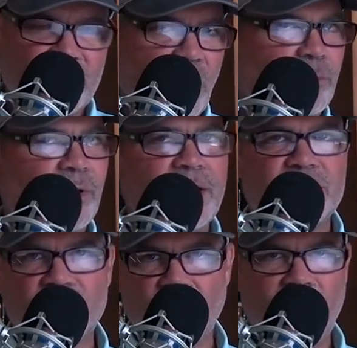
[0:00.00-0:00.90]
sharp
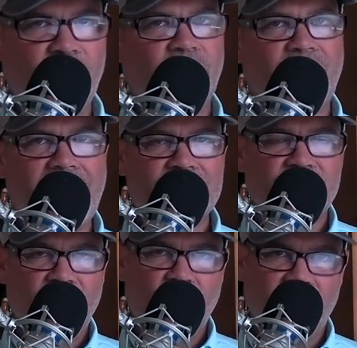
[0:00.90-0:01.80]
blades, don't mow the
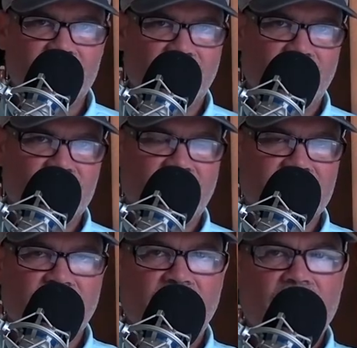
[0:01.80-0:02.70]
grass when it's under
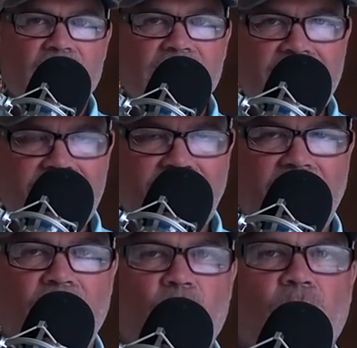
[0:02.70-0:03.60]
stress. Let it
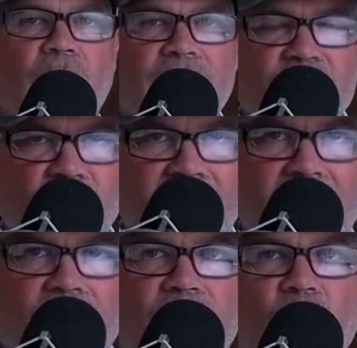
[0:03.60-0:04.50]
kind of work its way
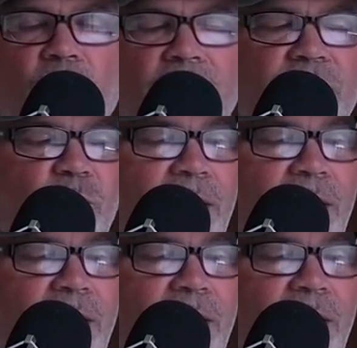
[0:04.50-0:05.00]
out and work its